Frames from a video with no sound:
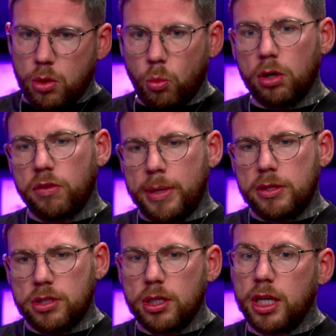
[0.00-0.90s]
one of them
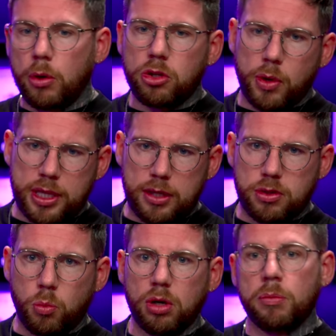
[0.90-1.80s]
is, you know, doing this,
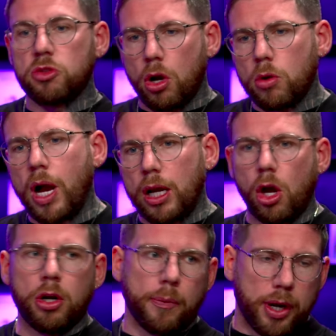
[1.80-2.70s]
and one of them's got quite a
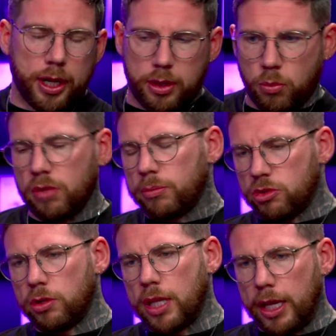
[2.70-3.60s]
lot on at work, and one of them's doing that.